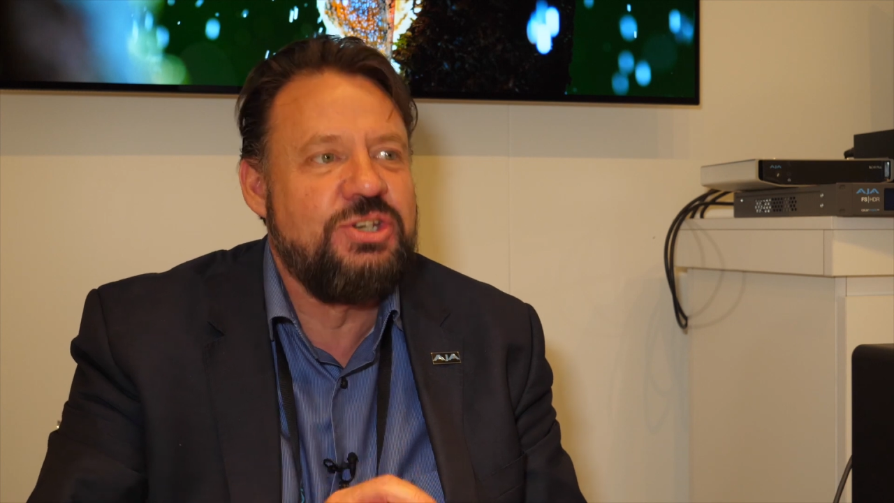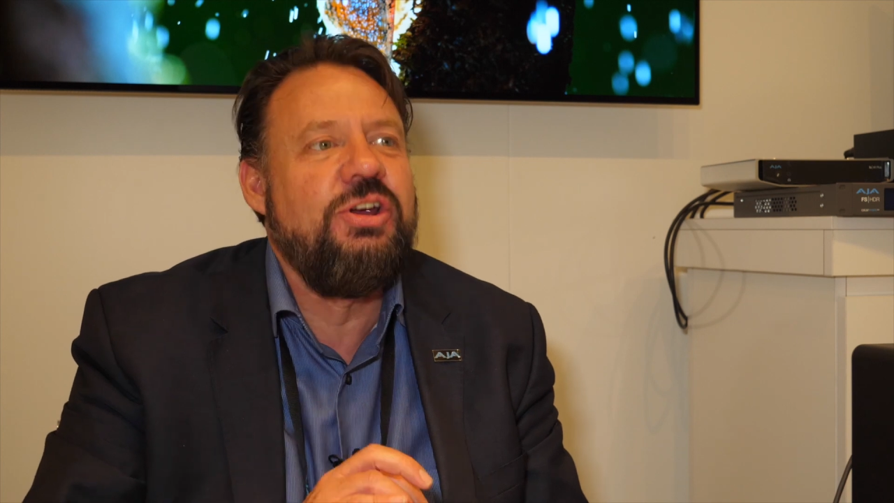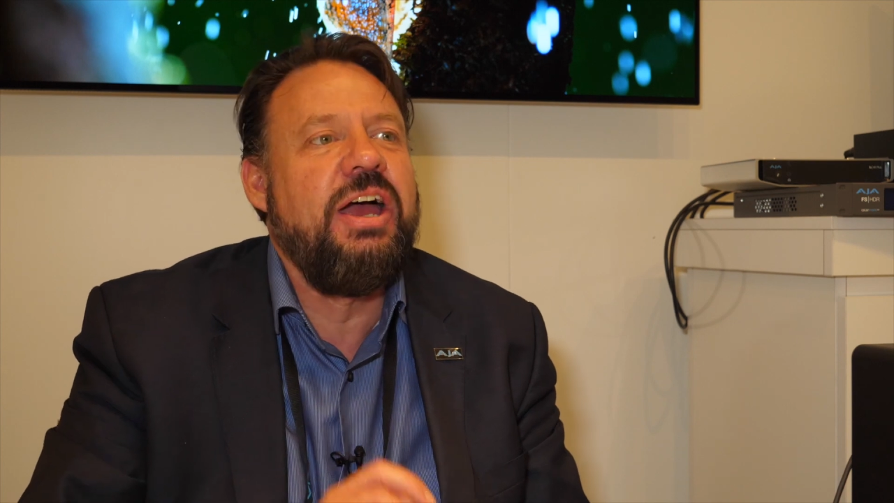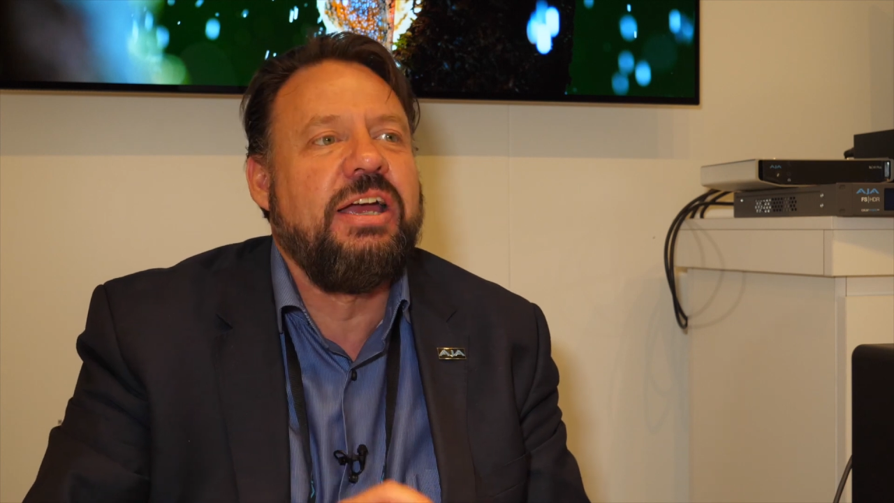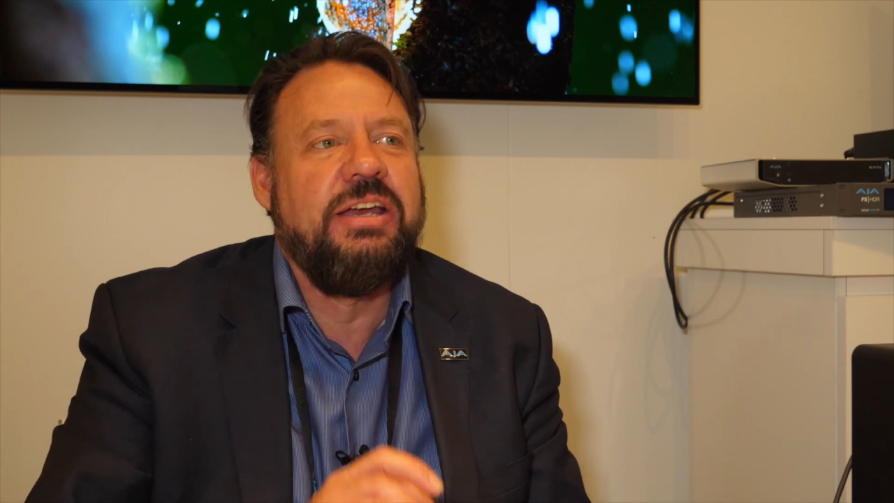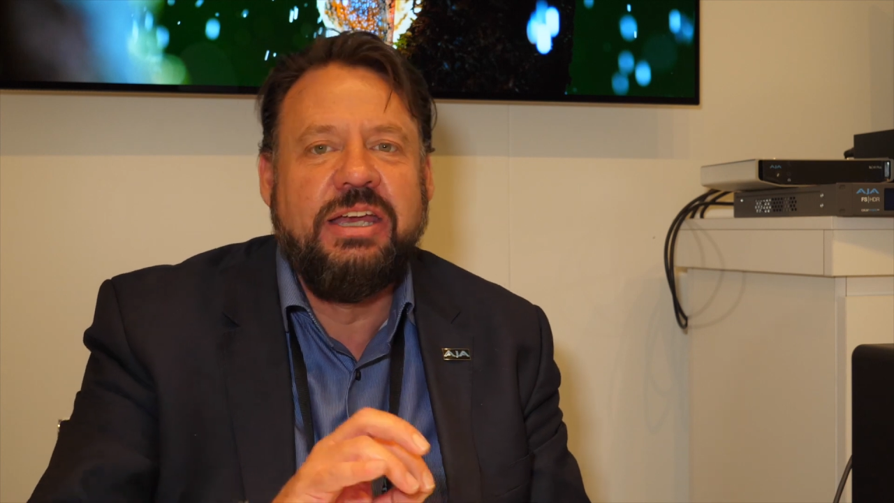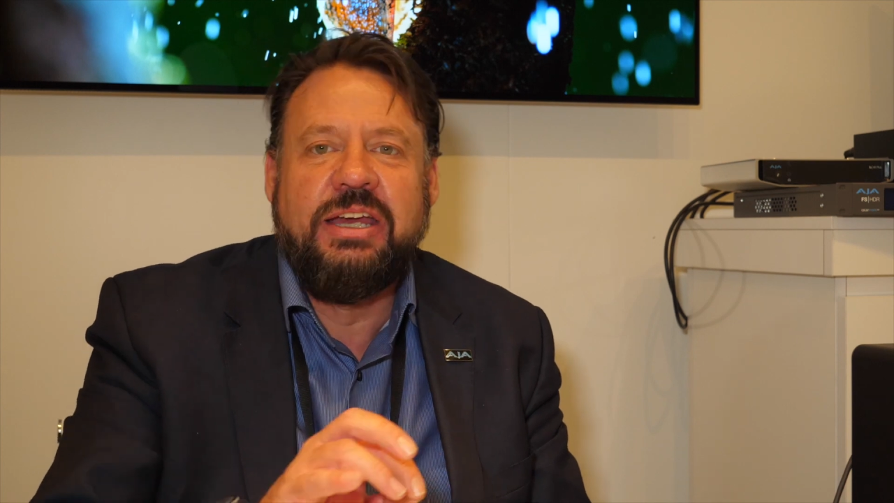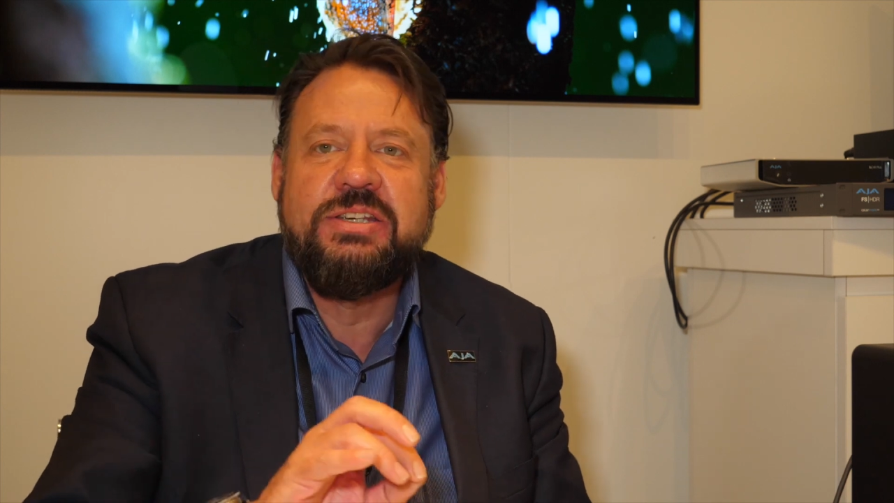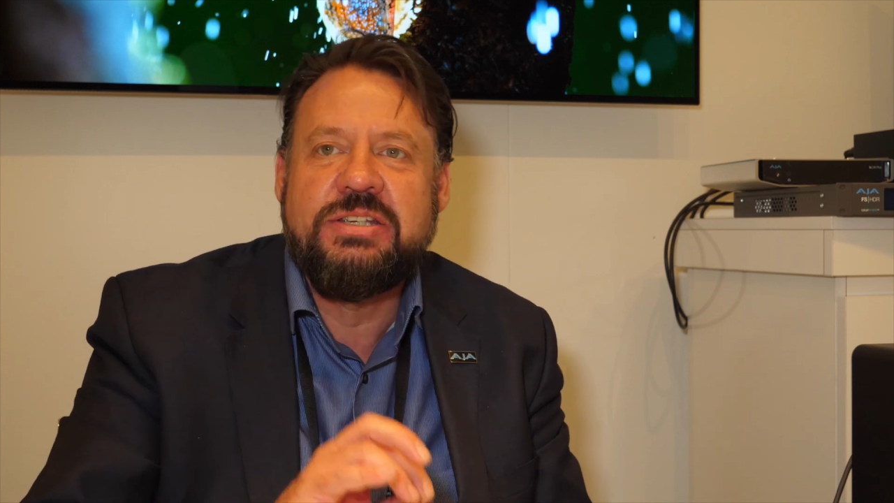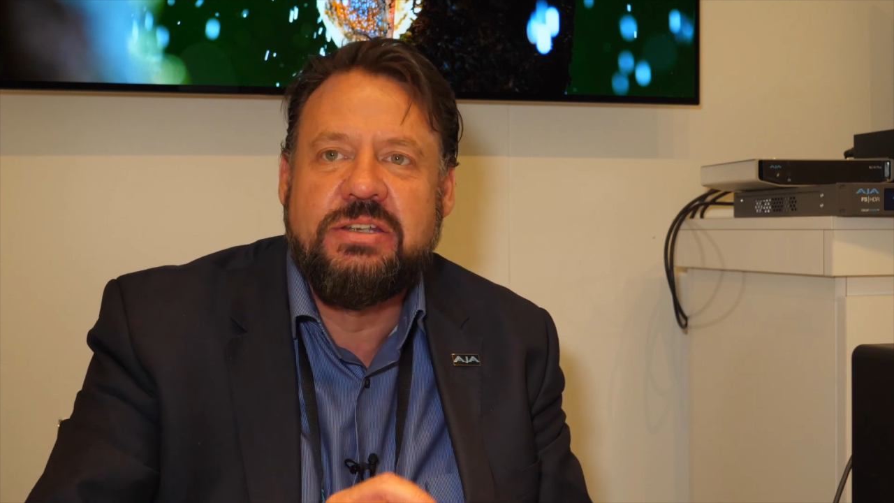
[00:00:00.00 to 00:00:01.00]
track
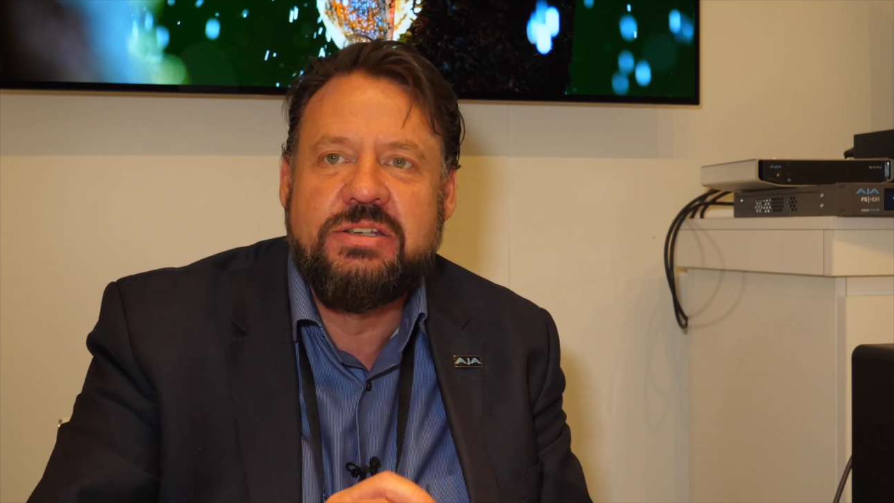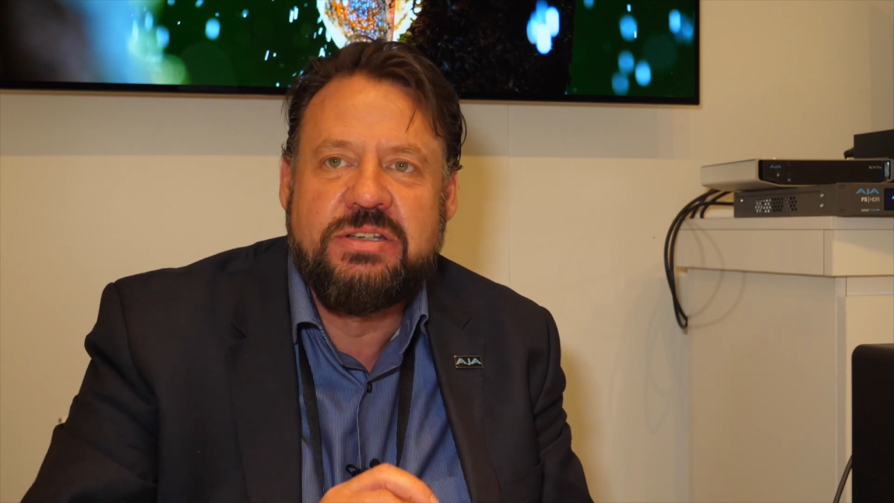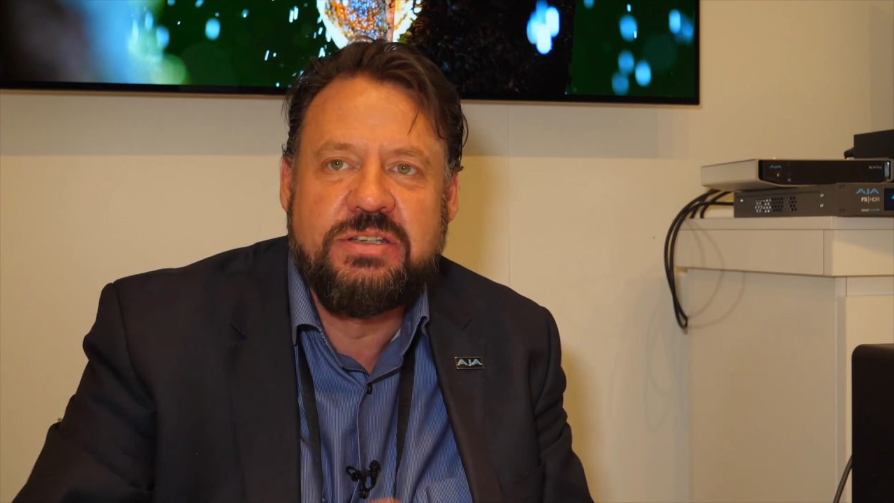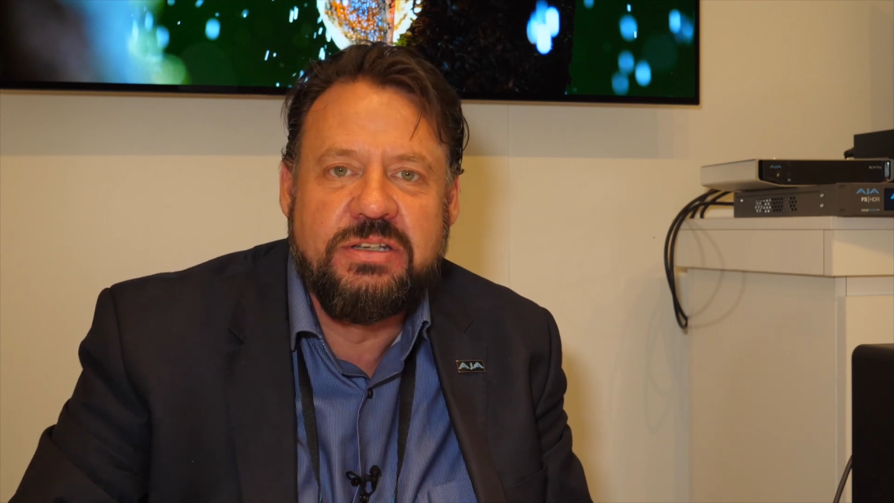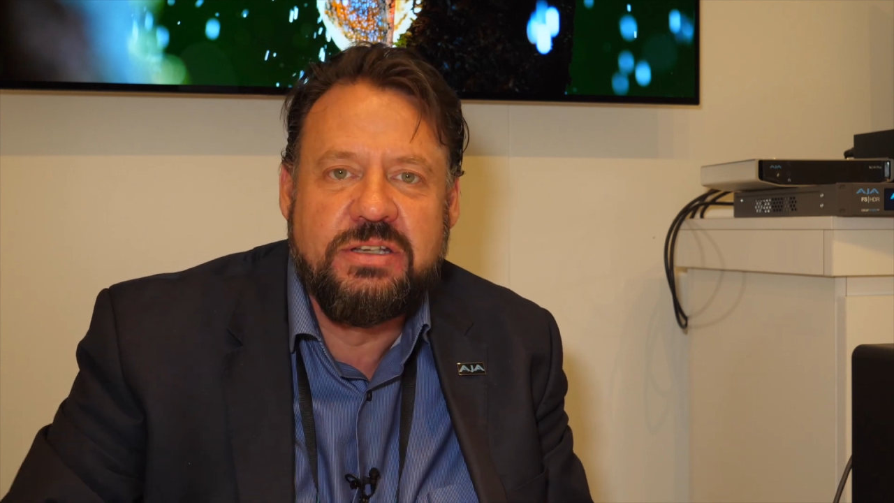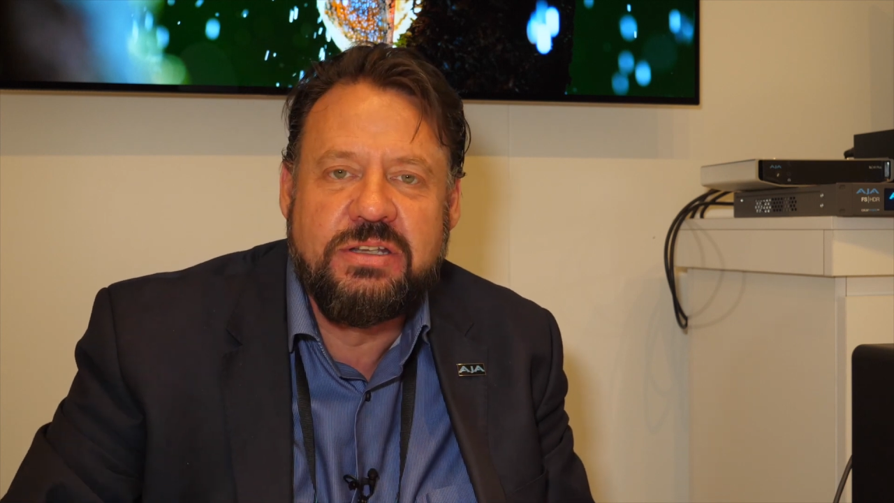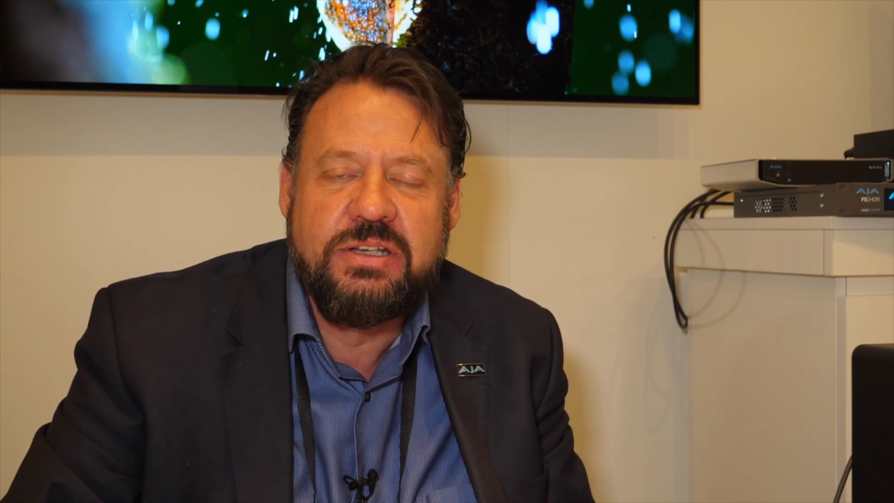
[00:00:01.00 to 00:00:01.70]
against this